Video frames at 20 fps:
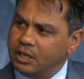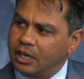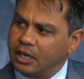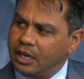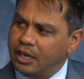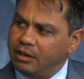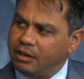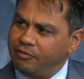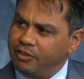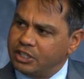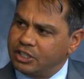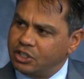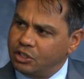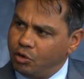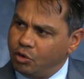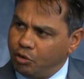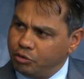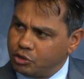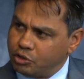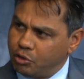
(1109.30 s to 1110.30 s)
investing
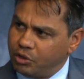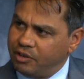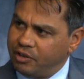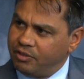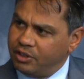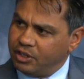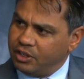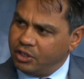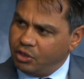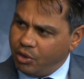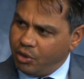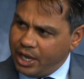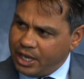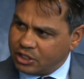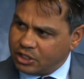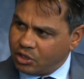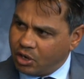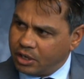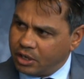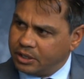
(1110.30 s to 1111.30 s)
offshore given the new
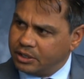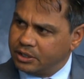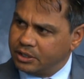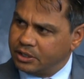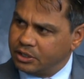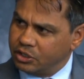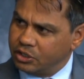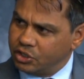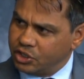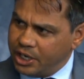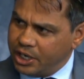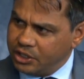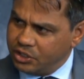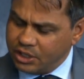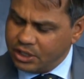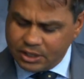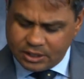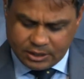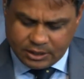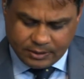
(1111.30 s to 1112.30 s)
ex-con
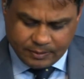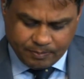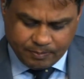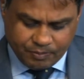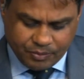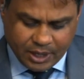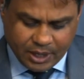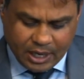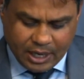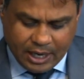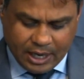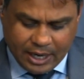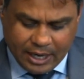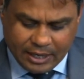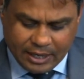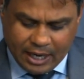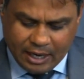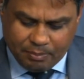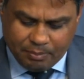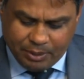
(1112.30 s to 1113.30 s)
changes?
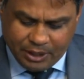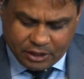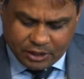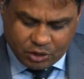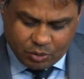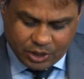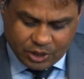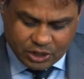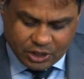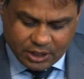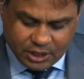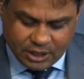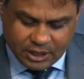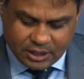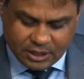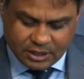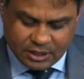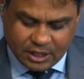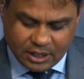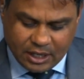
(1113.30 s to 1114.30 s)
And Peter's question
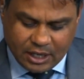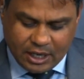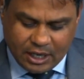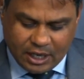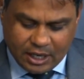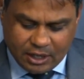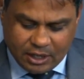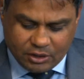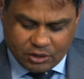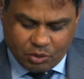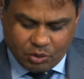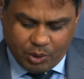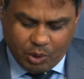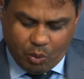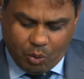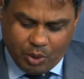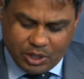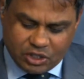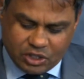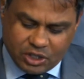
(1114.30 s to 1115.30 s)
is, do we
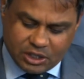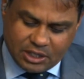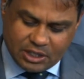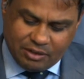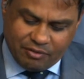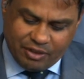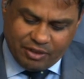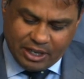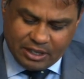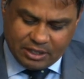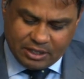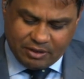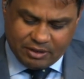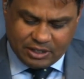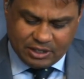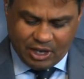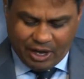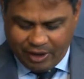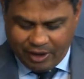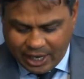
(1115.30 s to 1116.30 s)
always just invest
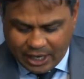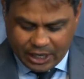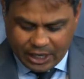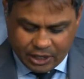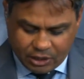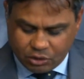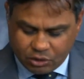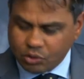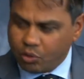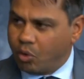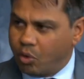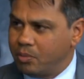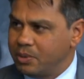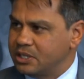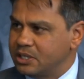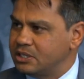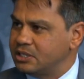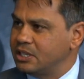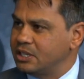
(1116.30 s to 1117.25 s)
directly into Orbis?